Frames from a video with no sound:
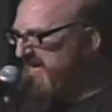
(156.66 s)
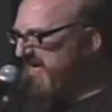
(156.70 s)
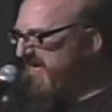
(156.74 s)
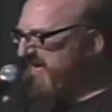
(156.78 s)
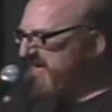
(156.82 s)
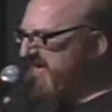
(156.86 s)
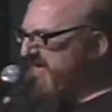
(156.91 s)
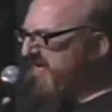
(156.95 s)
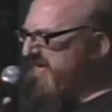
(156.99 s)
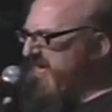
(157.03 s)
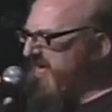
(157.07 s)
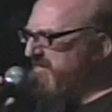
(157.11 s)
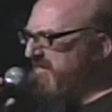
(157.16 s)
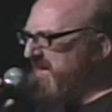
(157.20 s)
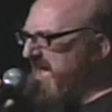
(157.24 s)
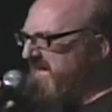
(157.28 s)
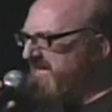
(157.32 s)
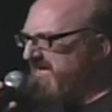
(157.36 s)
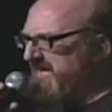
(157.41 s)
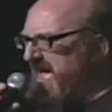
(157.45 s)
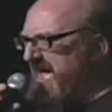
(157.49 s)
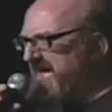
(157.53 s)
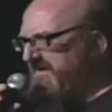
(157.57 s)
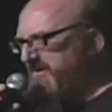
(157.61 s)
You could
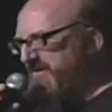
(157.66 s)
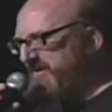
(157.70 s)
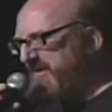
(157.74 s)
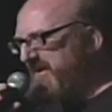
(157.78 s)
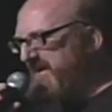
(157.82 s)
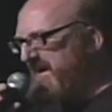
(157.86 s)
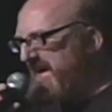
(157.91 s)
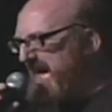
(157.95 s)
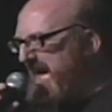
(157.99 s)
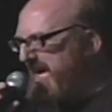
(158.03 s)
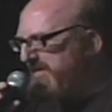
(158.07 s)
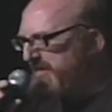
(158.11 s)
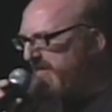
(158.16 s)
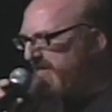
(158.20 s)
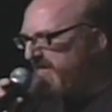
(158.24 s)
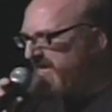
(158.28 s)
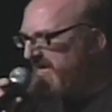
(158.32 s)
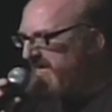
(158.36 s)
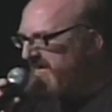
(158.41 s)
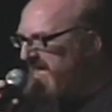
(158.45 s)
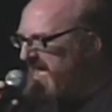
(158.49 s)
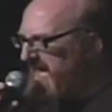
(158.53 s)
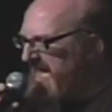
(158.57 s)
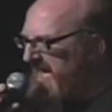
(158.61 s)
make that shit happen
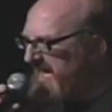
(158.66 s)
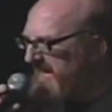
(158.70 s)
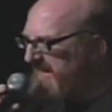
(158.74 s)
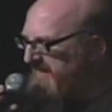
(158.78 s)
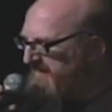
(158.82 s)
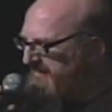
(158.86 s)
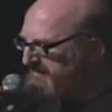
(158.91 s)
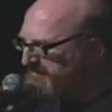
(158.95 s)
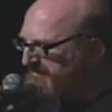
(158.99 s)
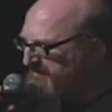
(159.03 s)
today.